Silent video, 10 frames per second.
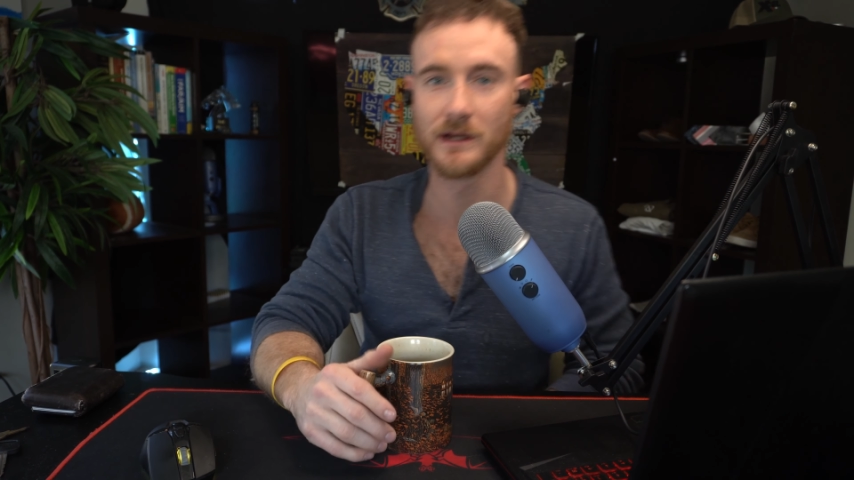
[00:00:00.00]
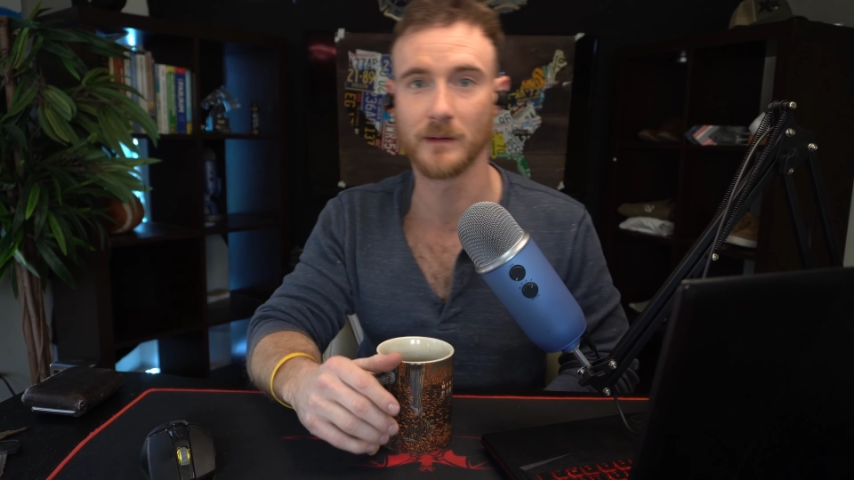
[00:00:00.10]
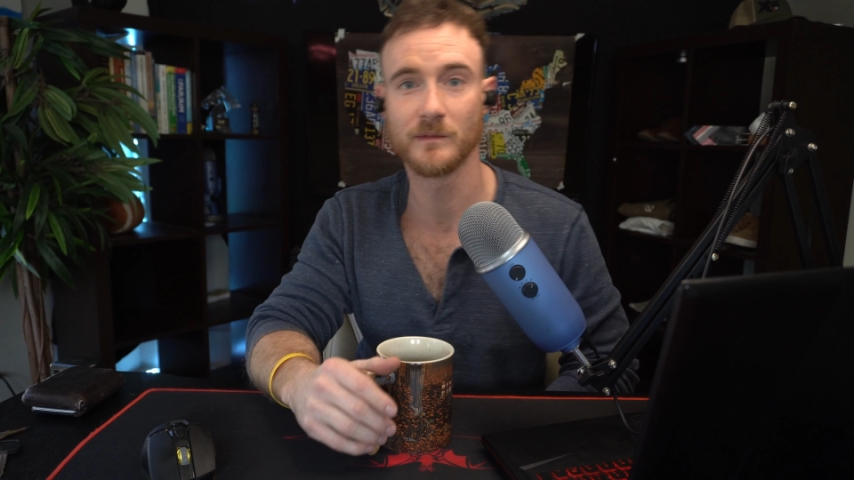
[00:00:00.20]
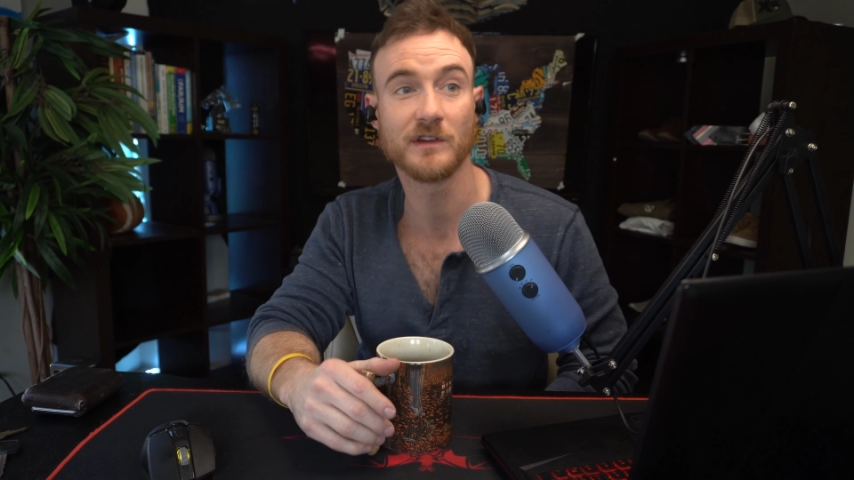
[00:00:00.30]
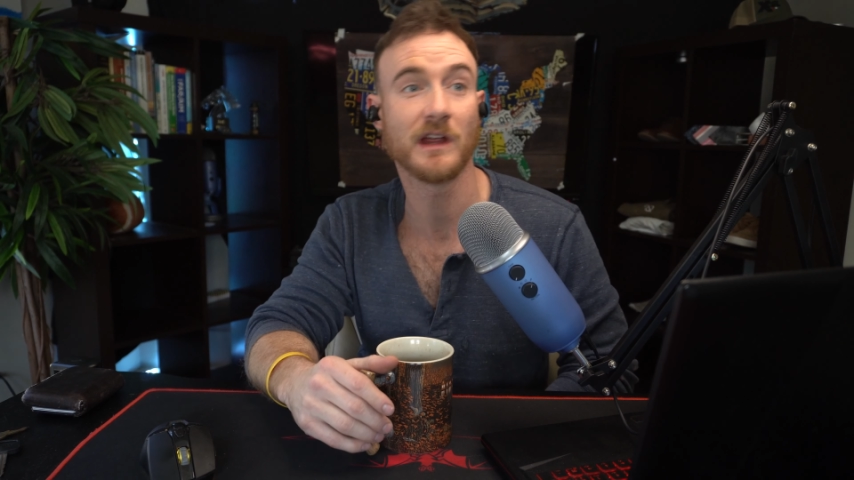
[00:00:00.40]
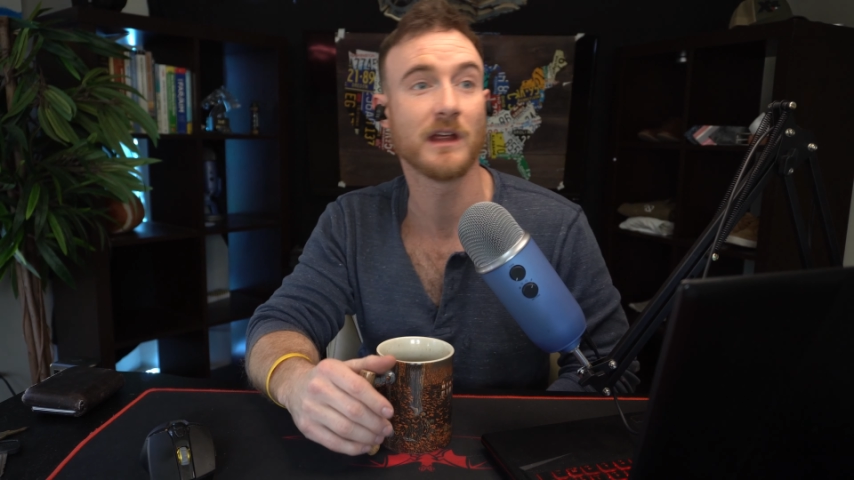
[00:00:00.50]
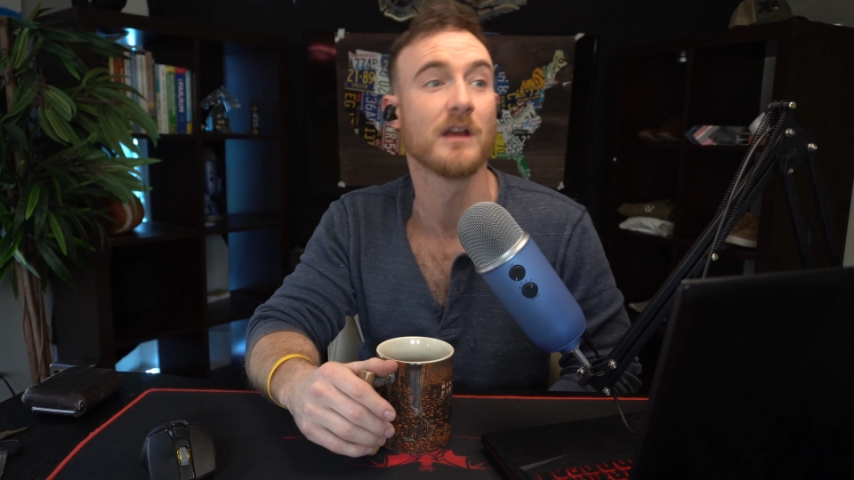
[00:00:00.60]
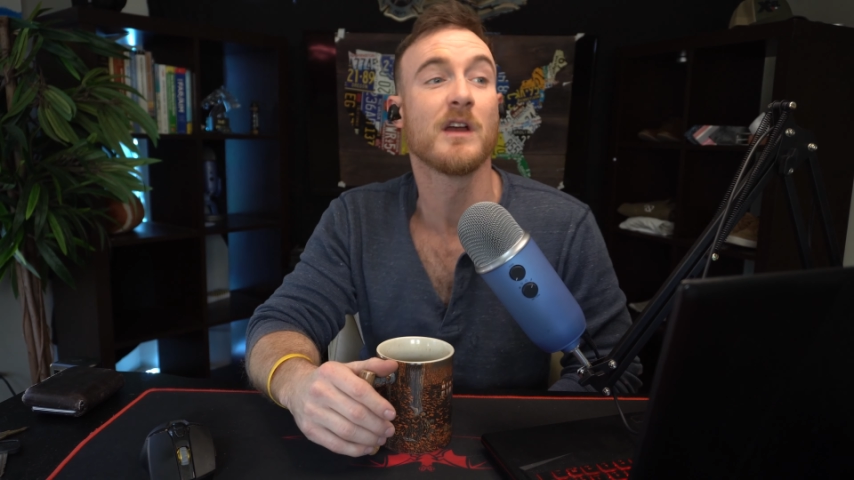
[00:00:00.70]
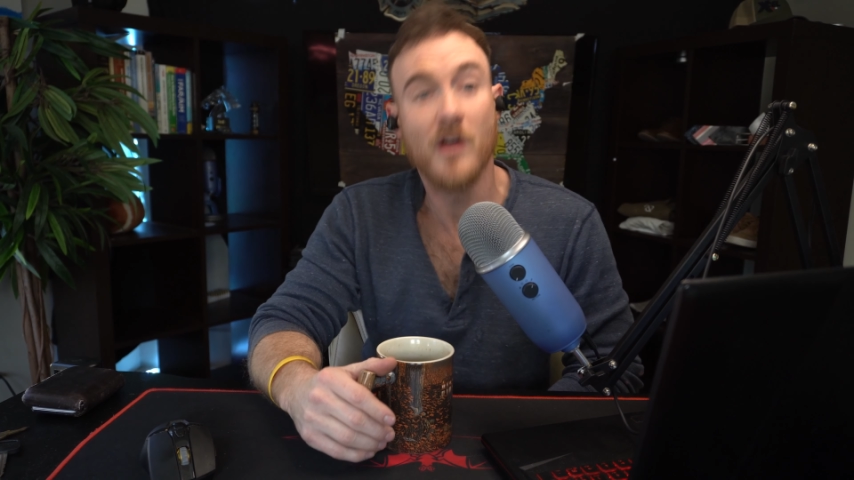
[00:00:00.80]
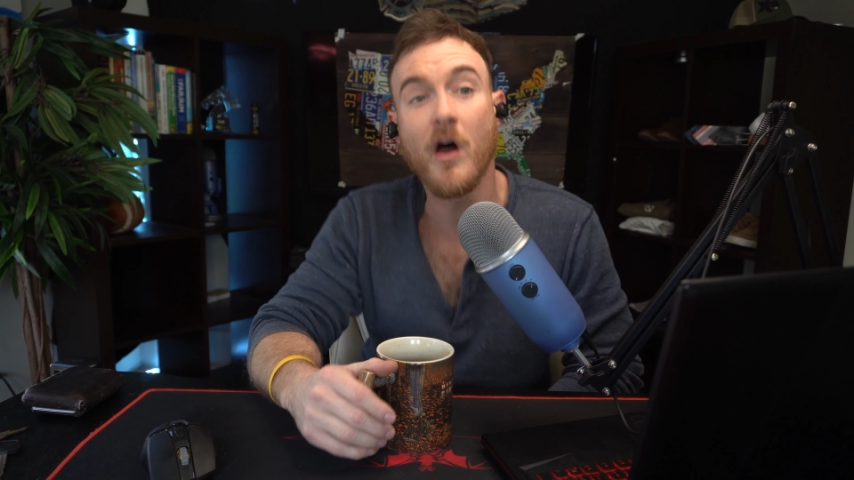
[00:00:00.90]
I'm just like,
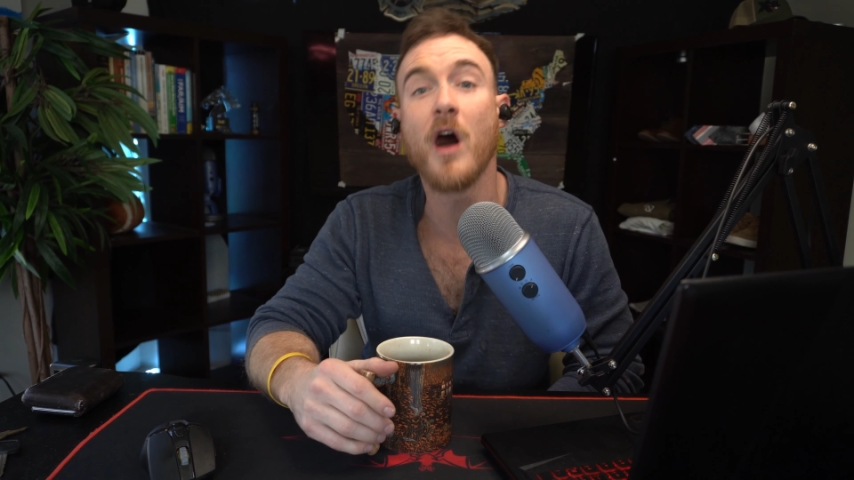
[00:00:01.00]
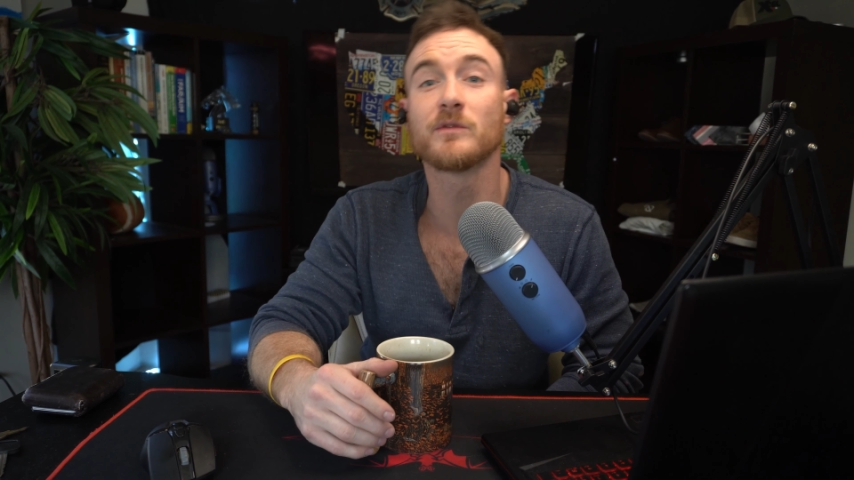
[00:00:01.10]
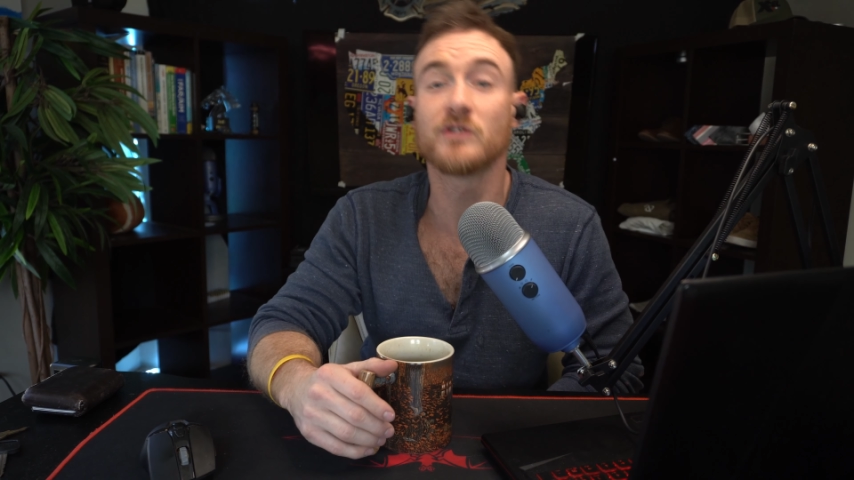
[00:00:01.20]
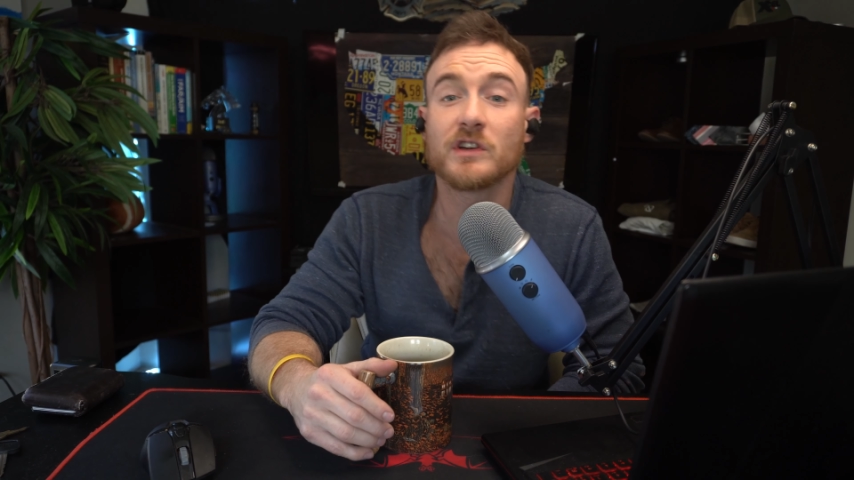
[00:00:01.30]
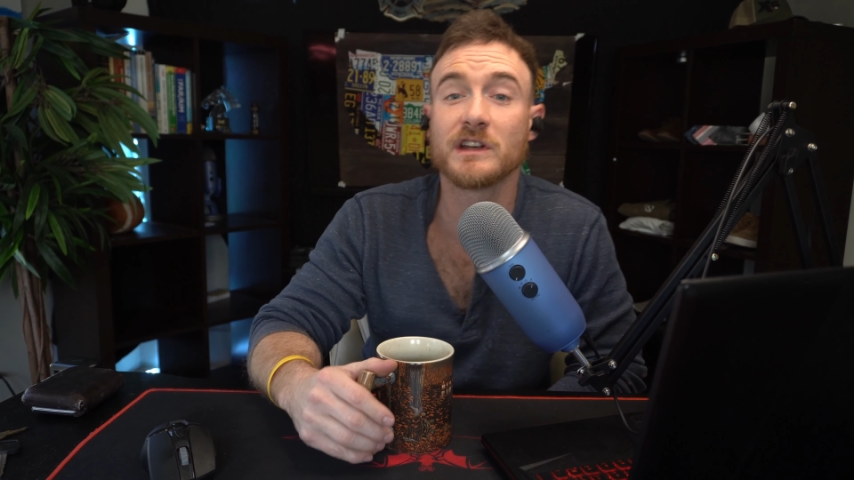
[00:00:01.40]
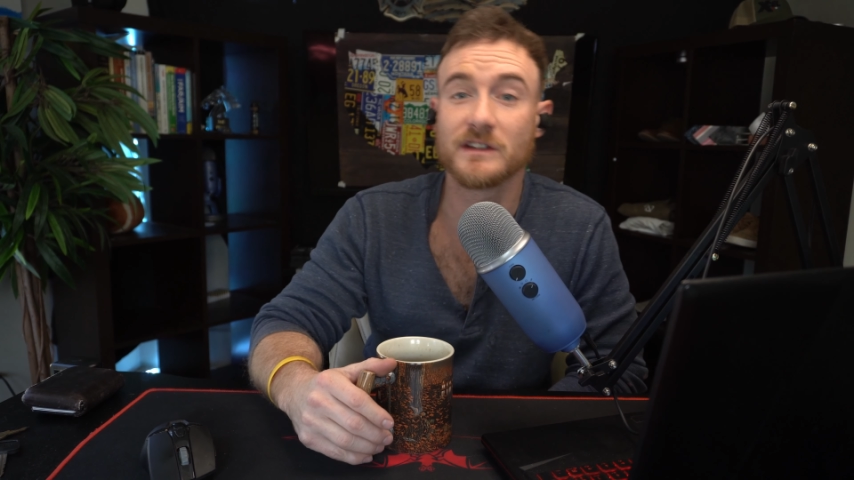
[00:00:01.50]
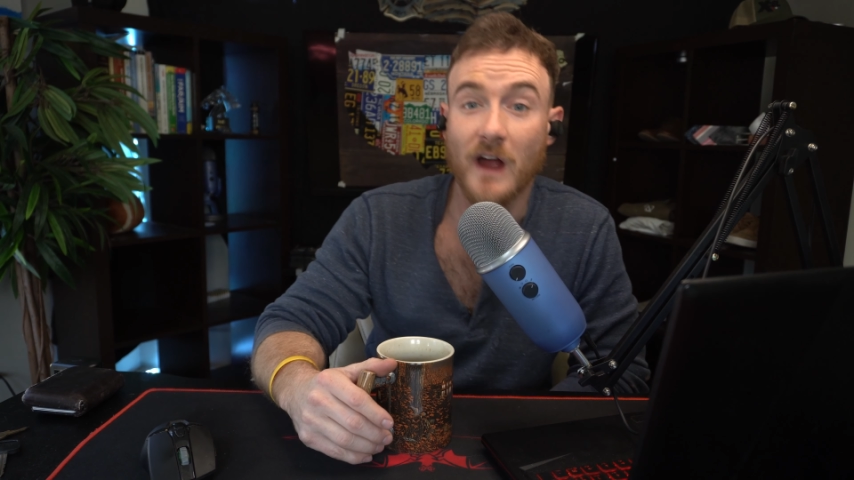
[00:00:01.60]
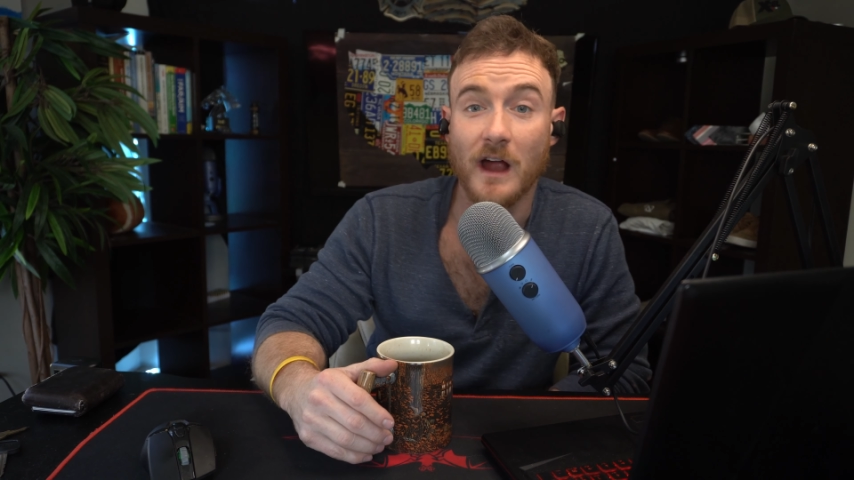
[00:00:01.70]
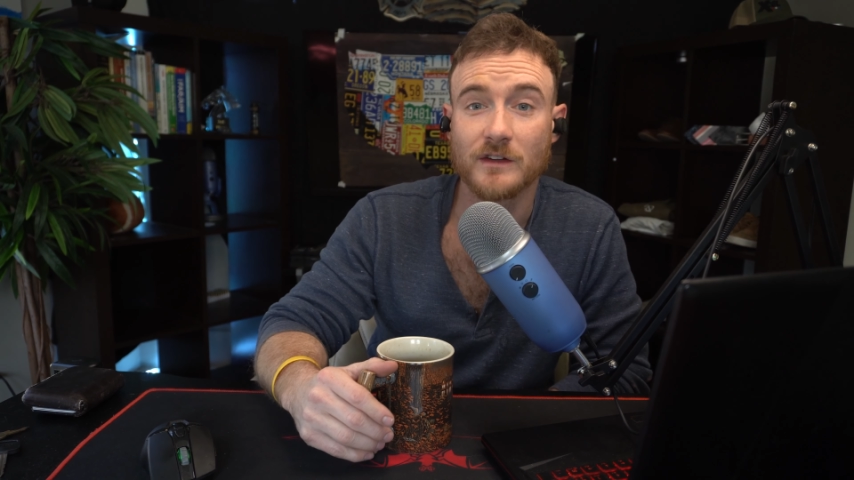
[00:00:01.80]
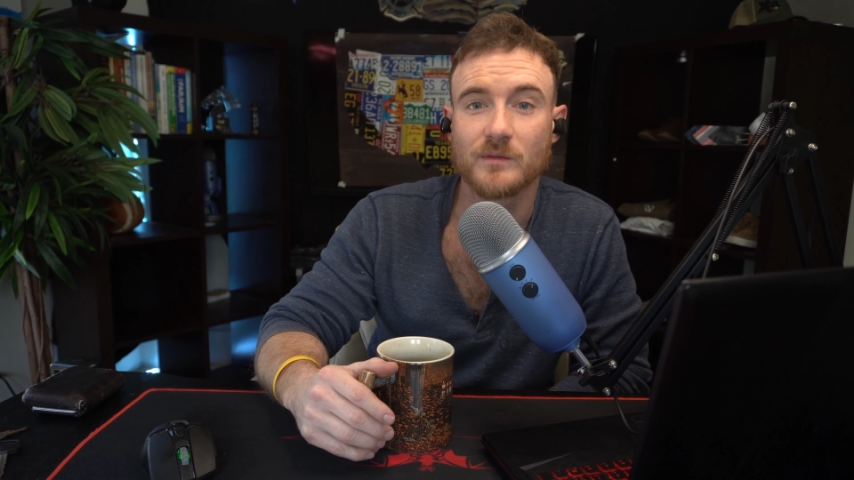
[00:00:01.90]
Oh, I'm just looking at
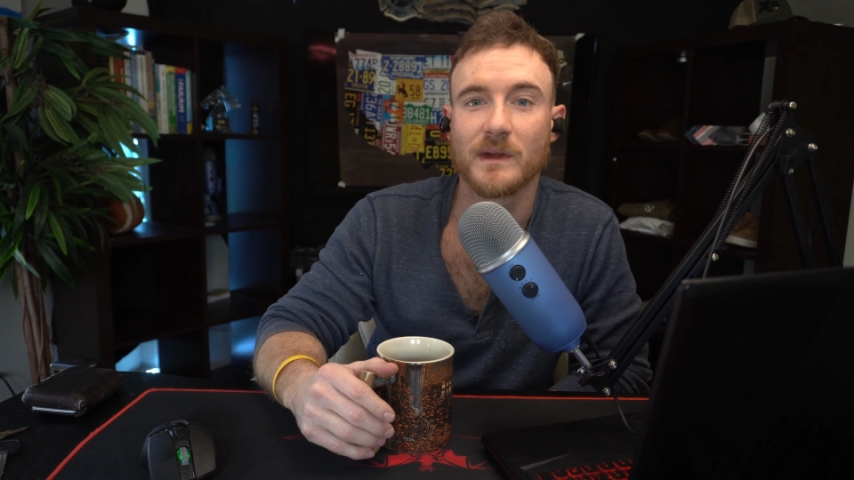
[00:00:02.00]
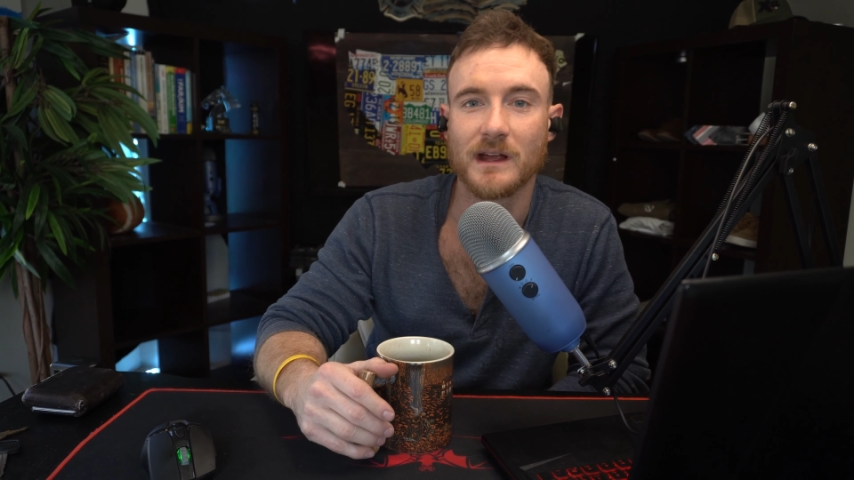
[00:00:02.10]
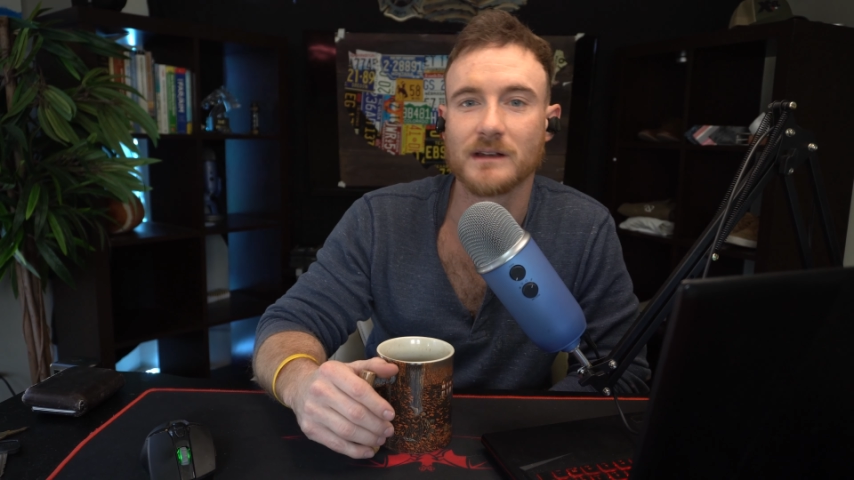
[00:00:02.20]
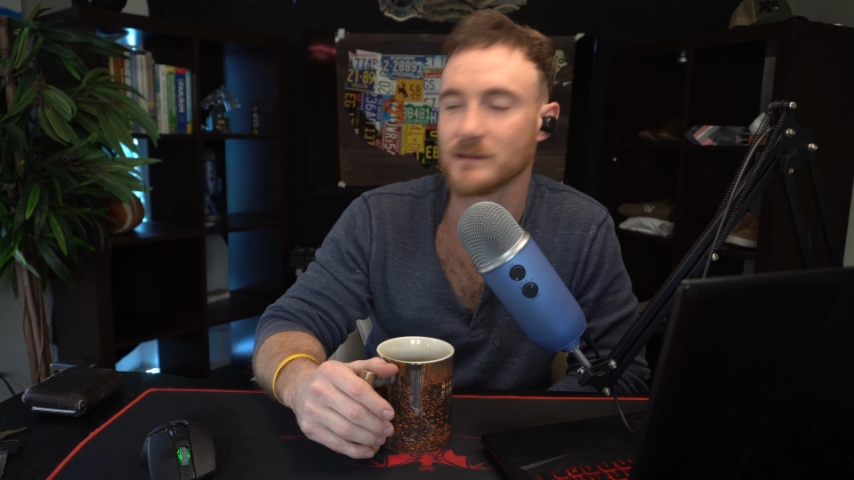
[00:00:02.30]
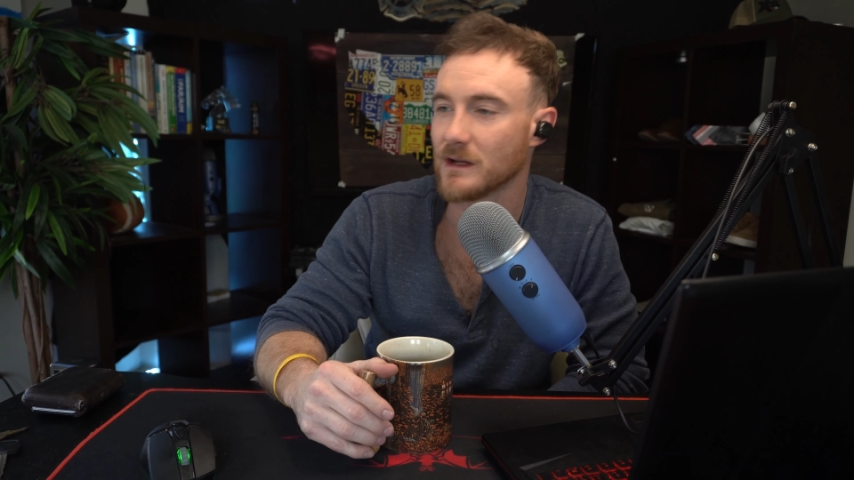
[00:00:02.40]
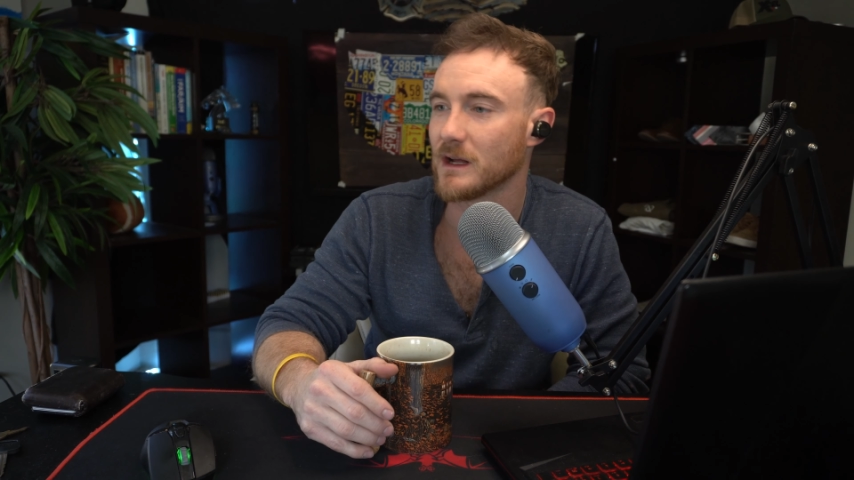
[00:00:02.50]
tires, man.